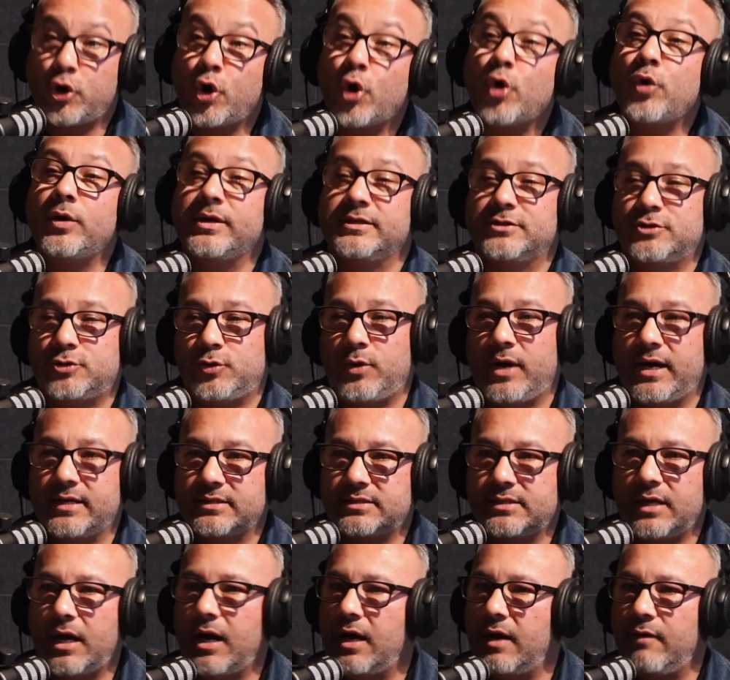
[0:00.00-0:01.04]
current
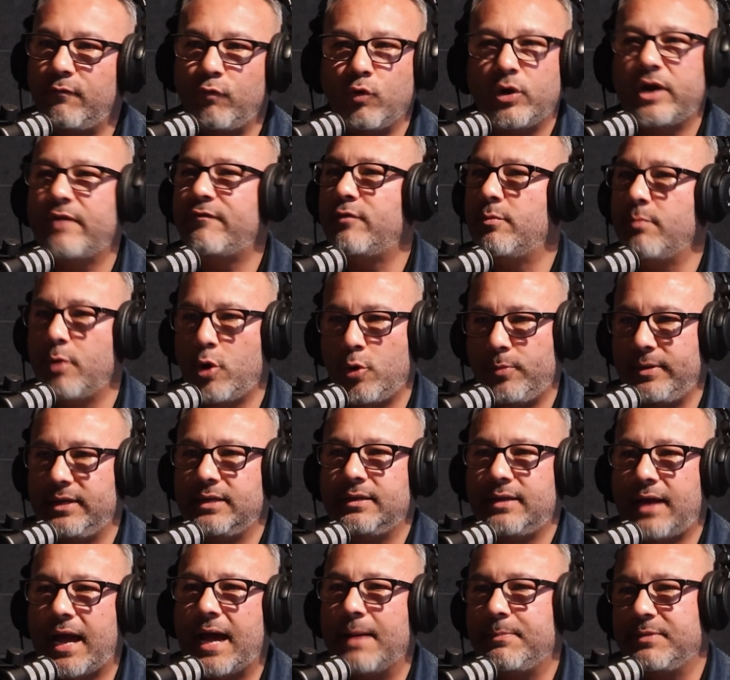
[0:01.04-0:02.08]
stress of whatever
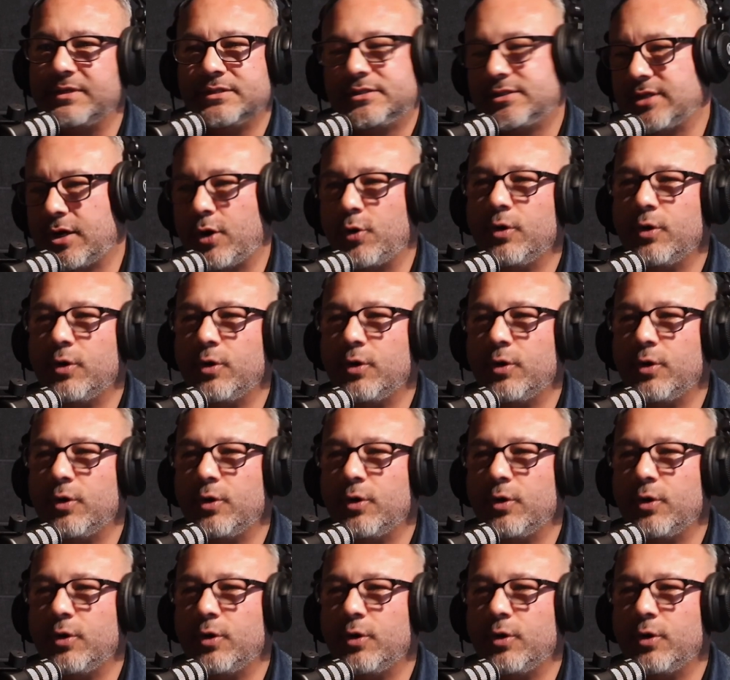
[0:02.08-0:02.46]
moment happens.